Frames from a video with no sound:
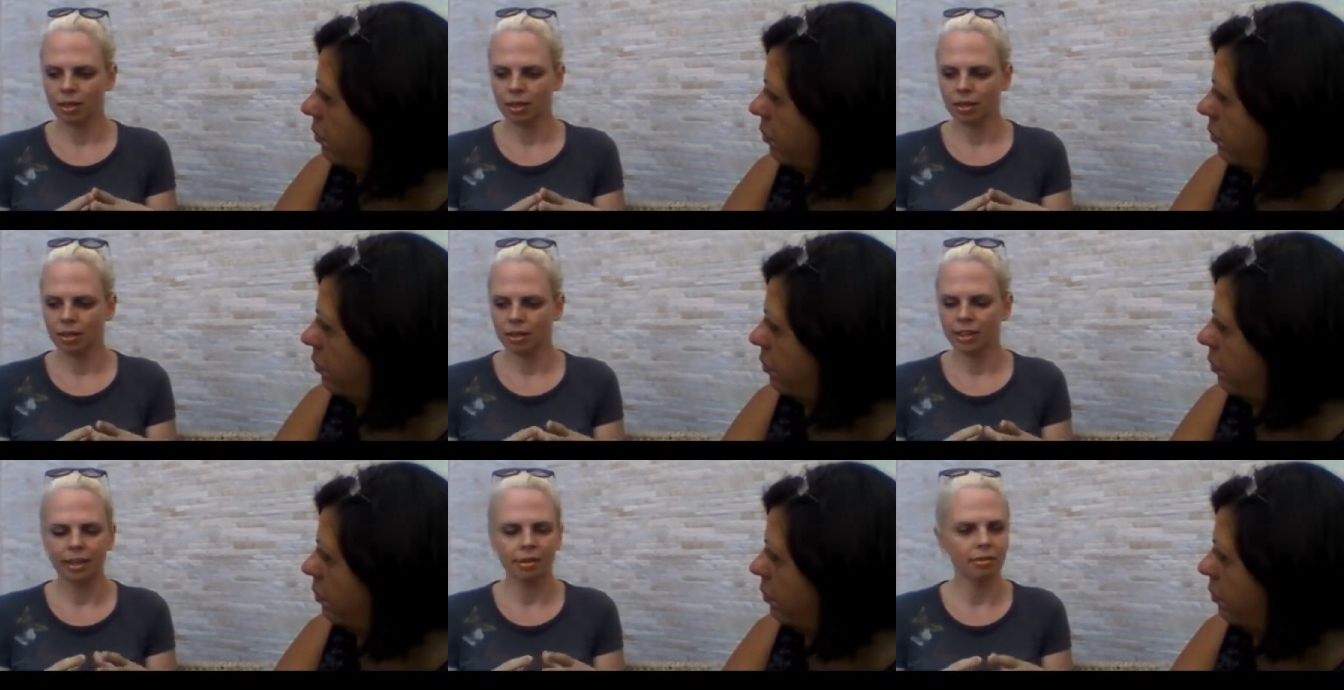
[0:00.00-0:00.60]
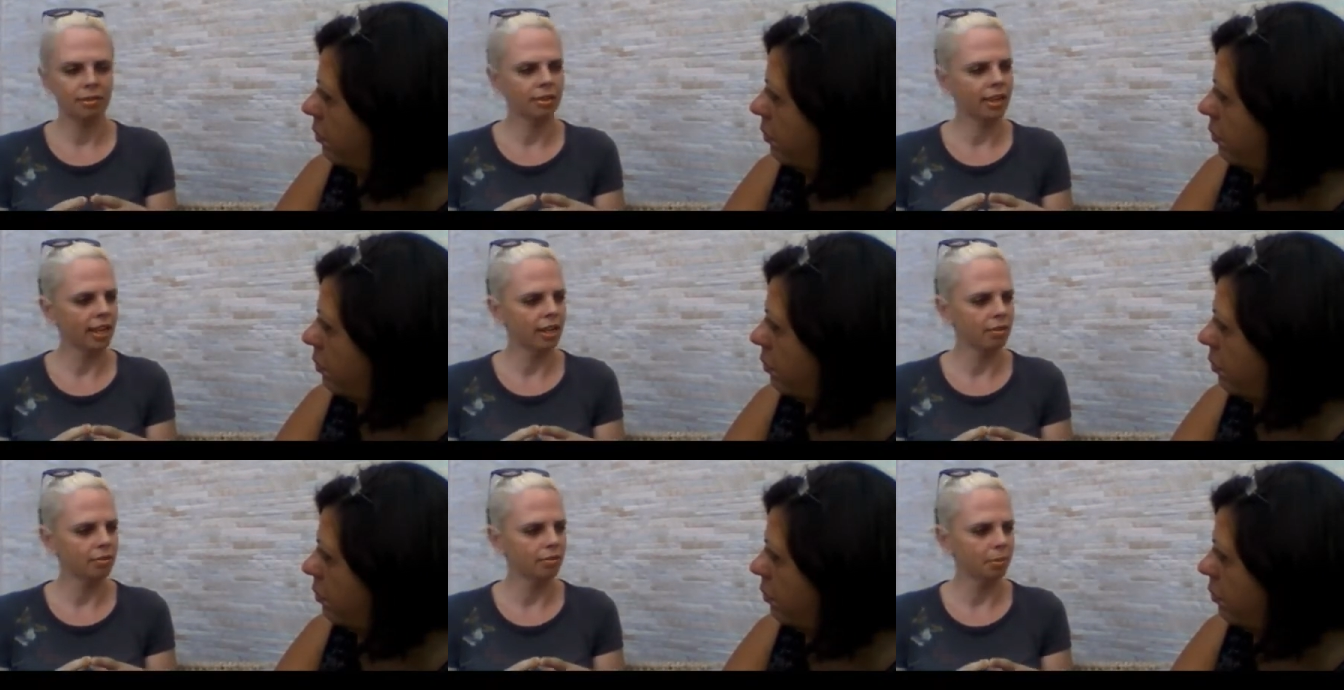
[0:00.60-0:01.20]
Speaker 1: uh, get
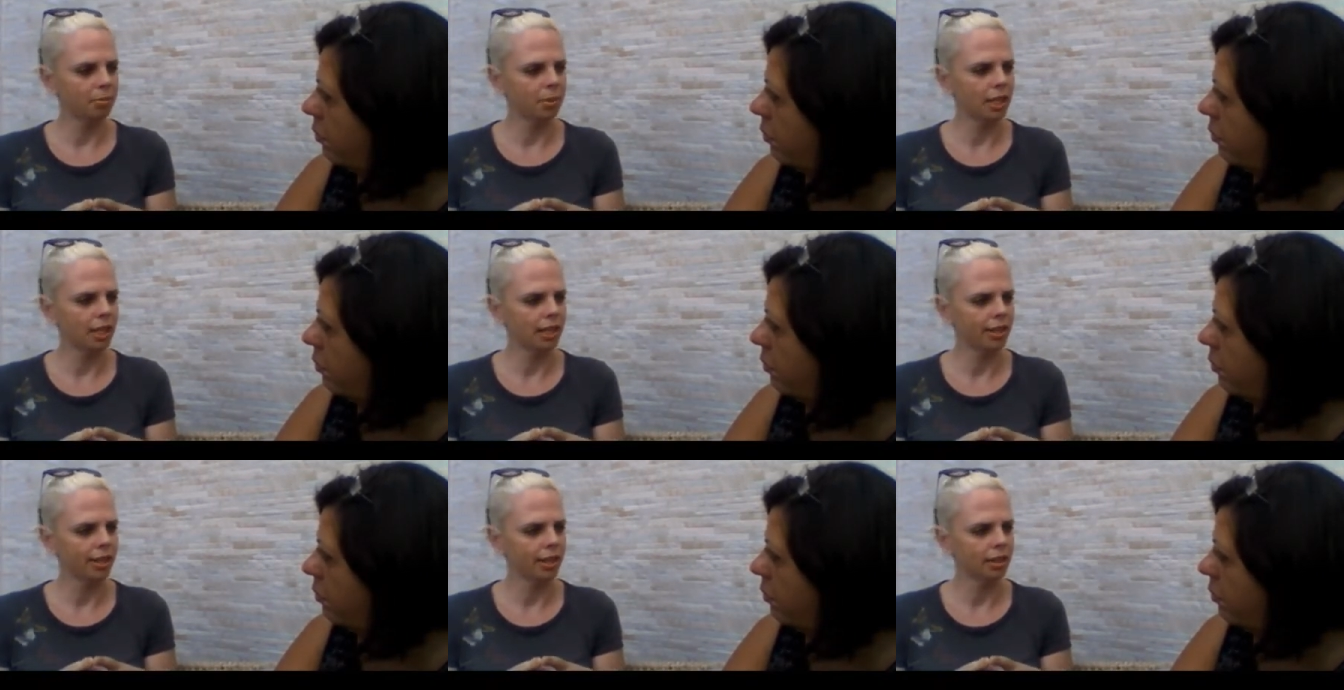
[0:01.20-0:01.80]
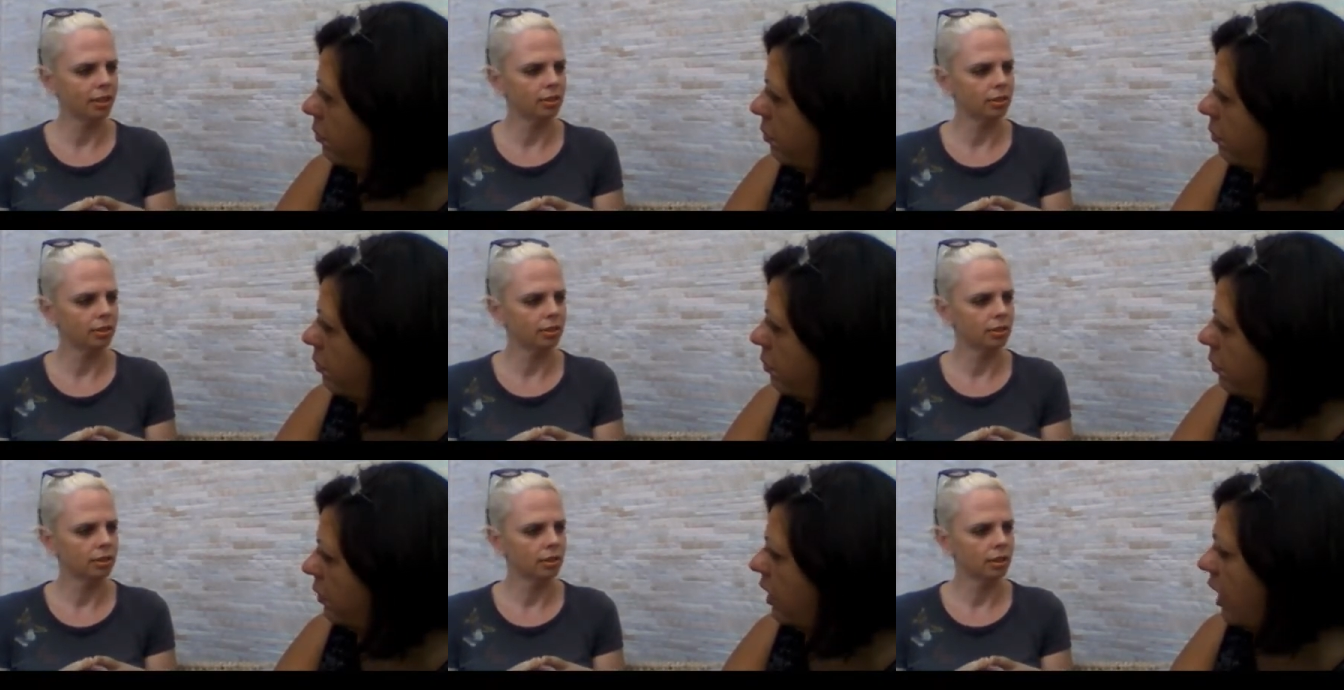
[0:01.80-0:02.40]
getting familiar.
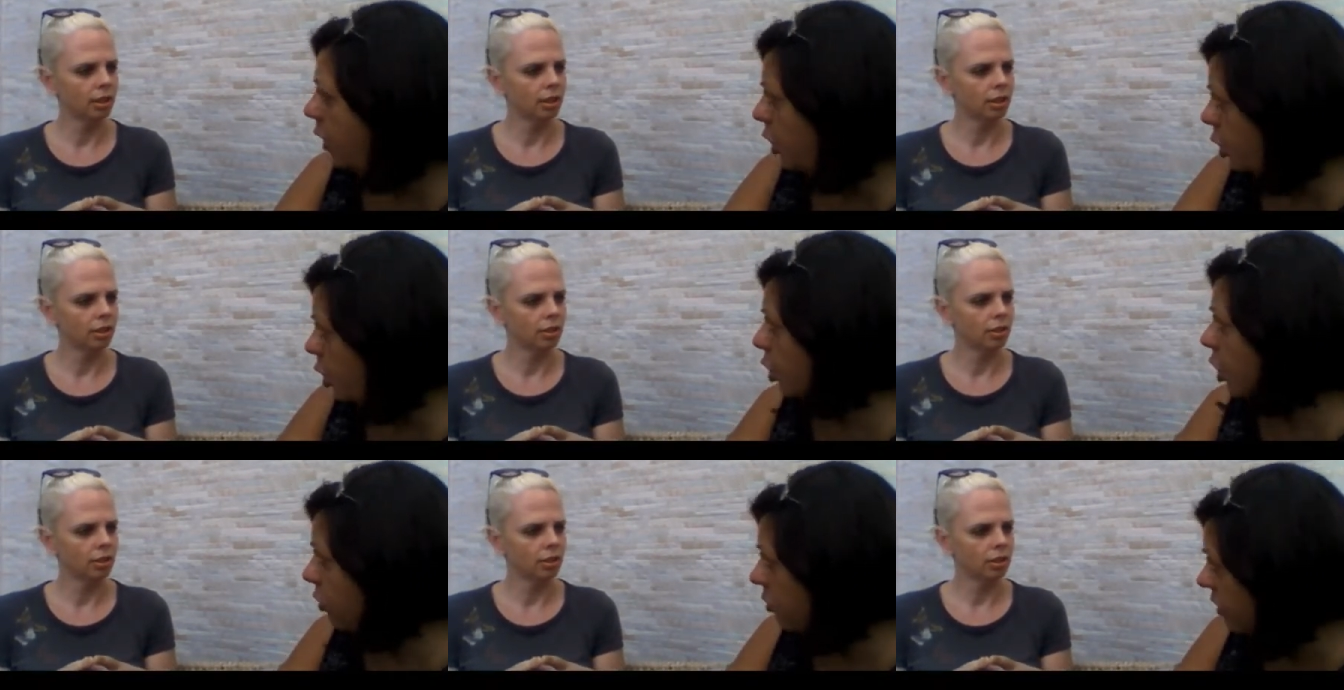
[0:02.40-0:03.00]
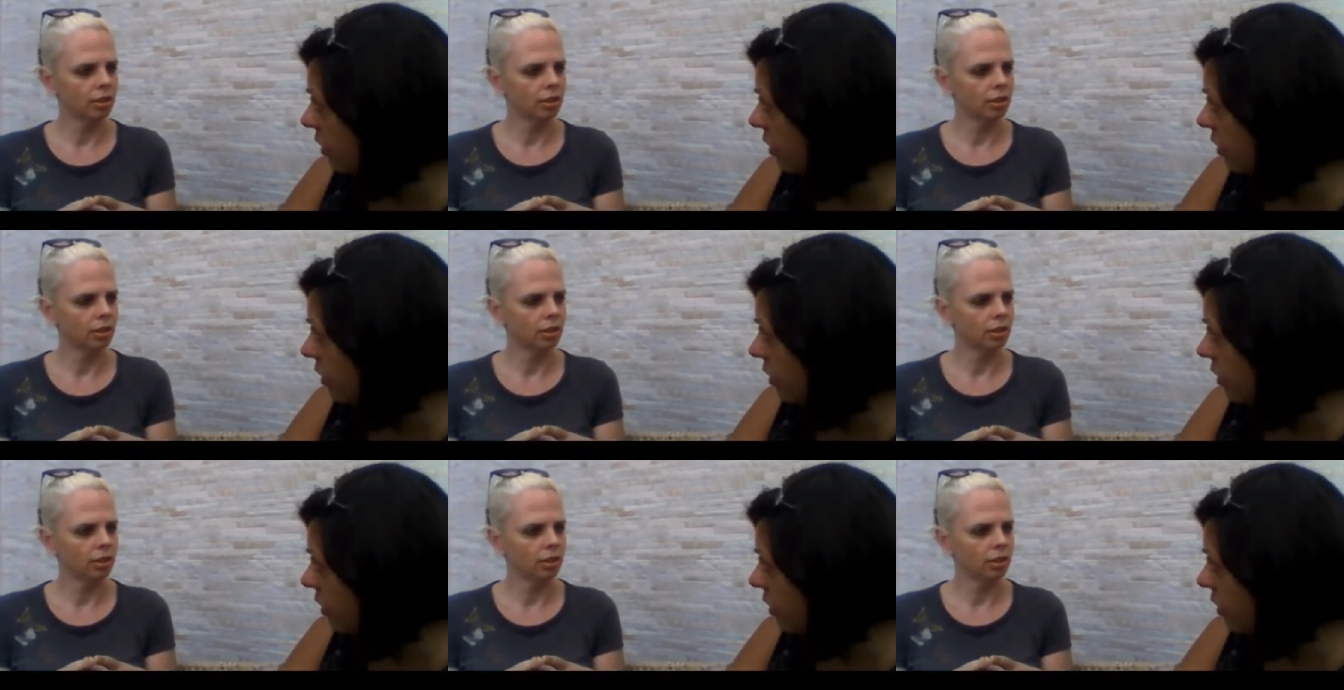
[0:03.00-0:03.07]
Getting to know